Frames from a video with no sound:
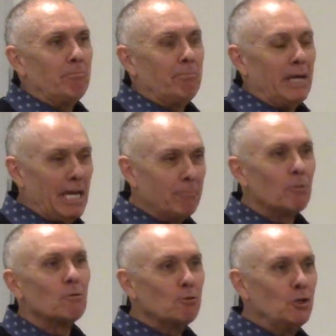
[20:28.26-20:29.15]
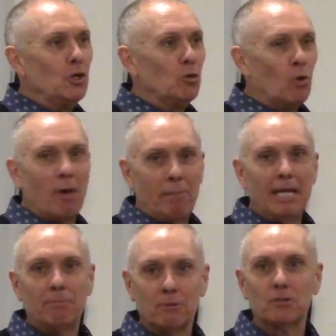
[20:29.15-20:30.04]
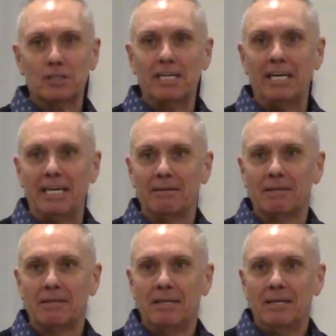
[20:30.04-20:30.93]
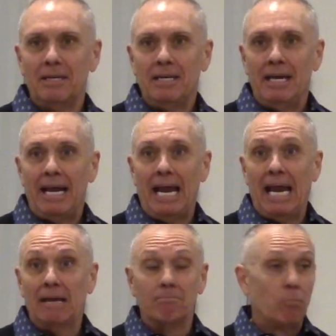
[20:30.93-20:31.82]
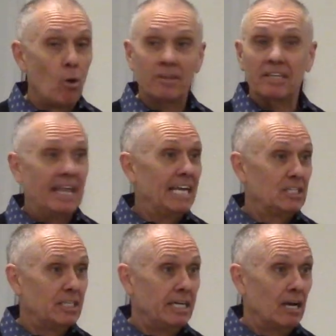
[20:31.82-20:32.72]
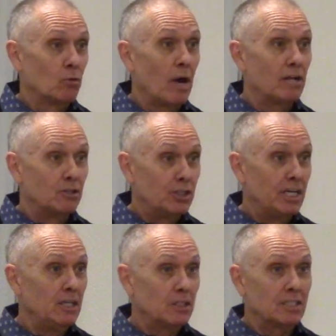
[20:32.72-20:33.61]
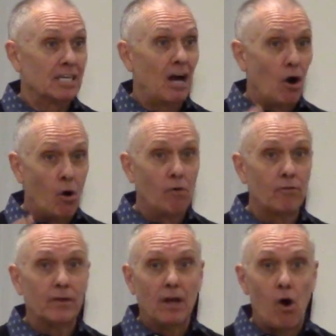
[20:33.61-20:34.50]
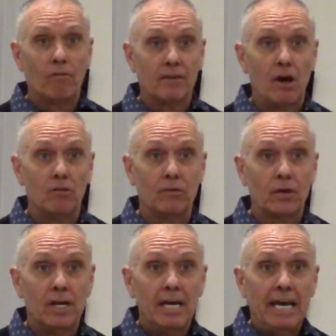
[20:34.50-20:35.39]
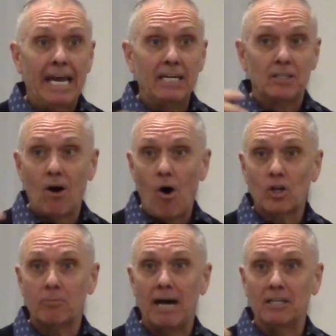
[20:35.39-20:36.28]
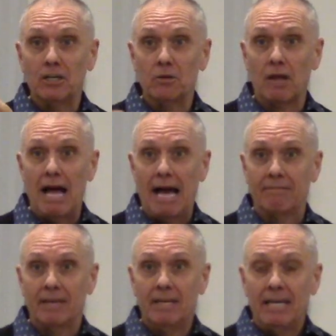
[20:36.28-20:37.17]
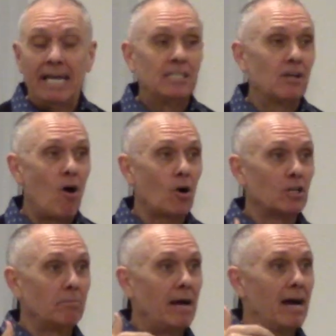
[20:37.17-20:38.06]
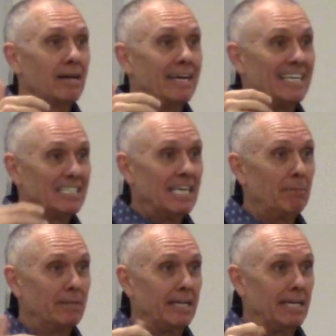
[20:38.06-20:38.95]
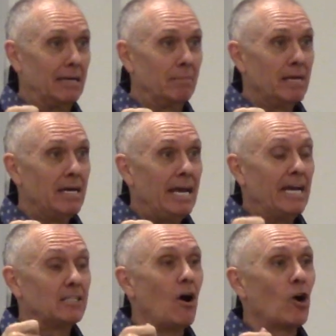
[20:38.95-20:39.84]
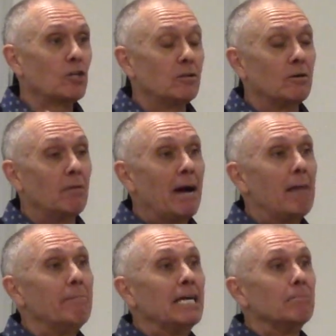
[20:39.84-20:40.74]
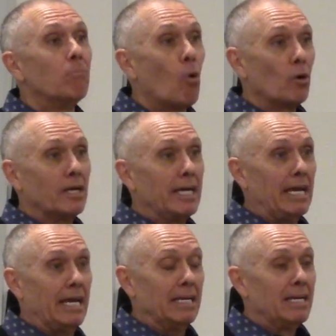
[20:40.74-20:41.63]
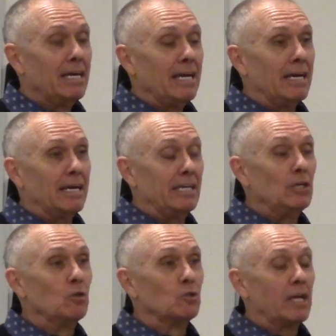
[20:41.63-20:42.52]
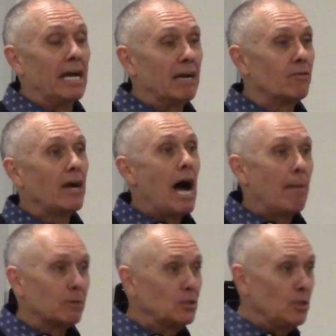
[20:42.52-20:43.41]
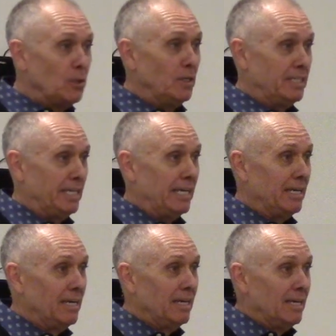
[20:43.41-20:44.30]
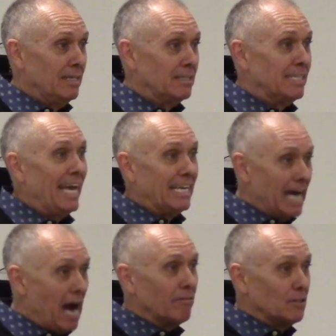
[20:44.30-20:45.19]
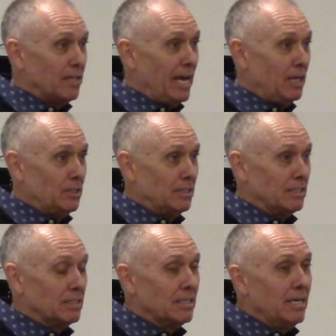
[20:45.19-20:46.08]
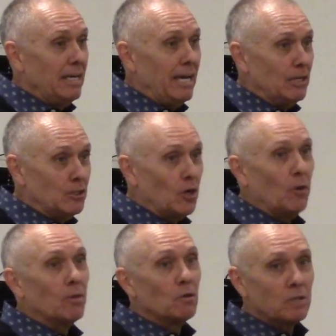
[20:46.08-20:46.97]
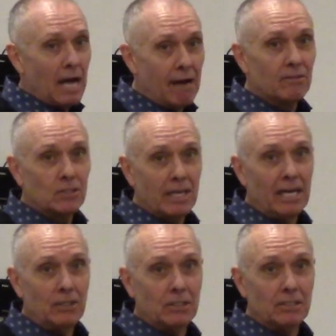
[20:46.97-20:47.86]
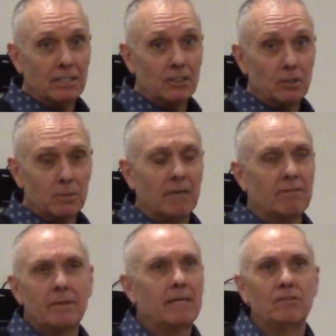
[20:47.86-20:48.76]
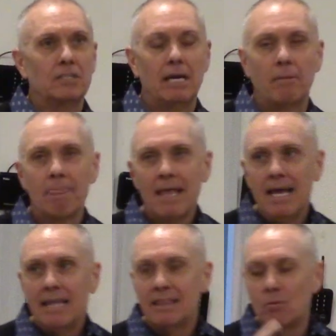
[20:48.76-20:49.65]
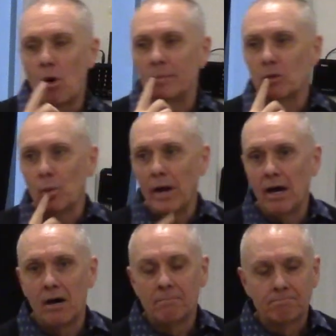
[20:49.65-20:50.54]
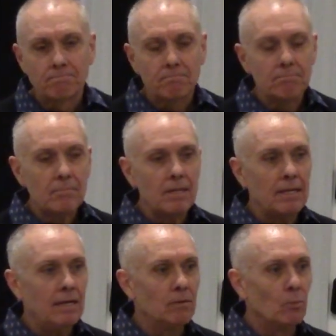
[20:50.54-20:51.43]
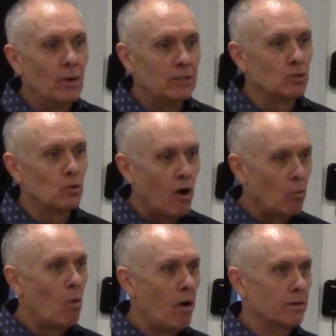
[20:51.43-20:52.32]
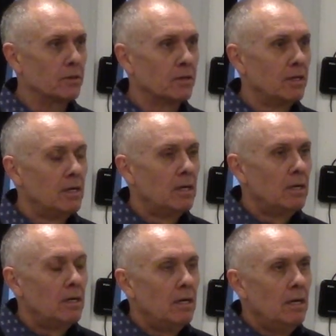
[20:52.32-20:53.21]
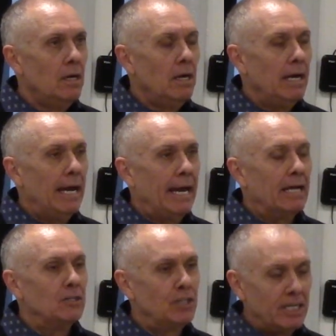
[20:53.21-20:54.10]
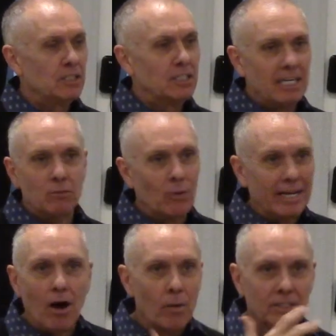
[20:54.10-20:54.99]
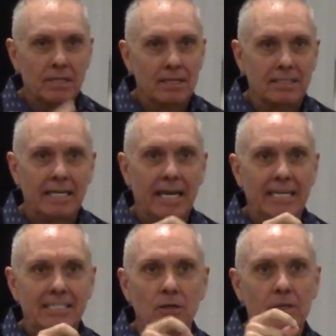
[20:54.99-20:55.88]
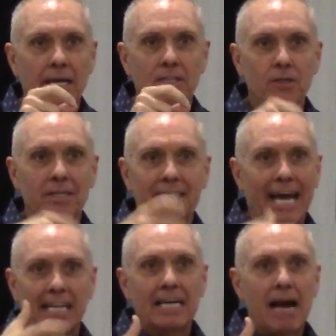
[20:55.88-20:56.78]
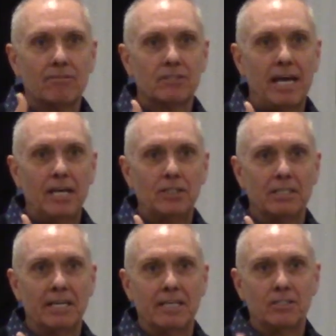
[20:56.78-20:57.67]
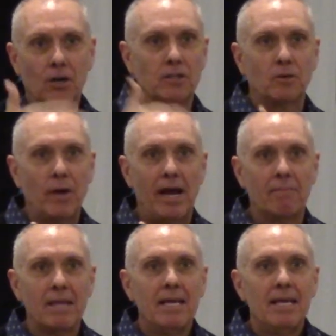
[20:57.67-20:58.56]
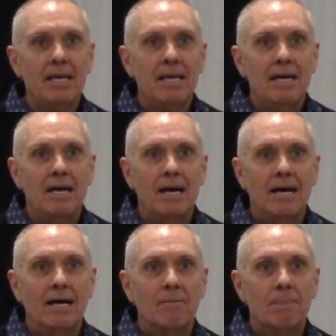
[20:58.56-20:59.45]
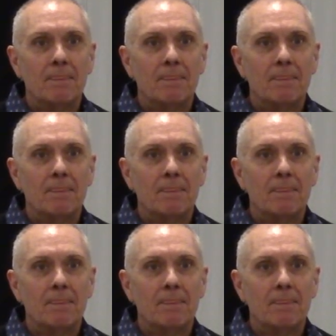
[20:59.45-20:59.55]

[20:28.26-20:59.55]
people do what people see. And boy, did they see it. Around Jesus, over and over and over, he talked about new life. He talked about accepting them. He talked about being born again. He used every opportunity to take conversations and turn those conversations into himself. Let me give you an example. The woman at the well went to draw water, and Jesus did what he always does. He, he took, he took a daily conversation and turned it around. Uh,